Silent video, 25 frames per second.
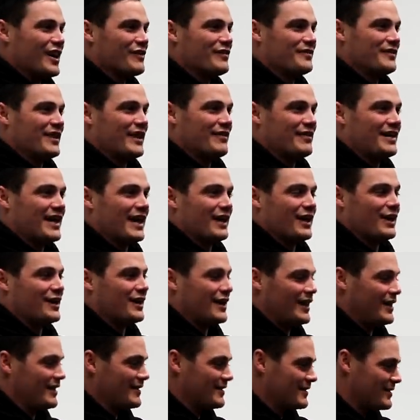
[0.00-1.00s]
I've never done
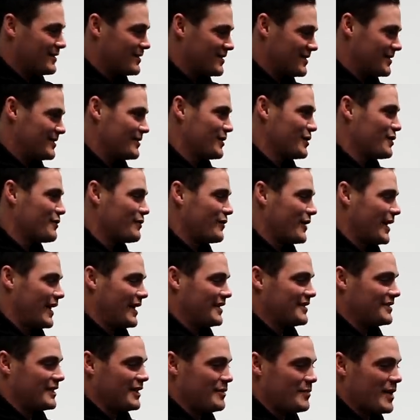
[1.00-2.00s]
things too
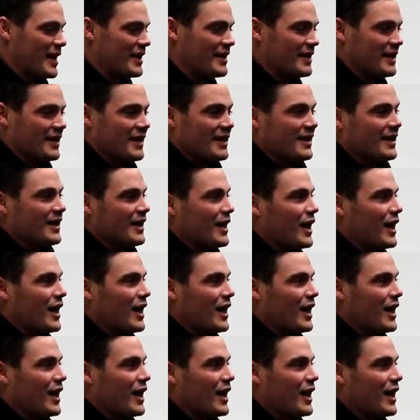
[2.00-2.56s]
fancy, but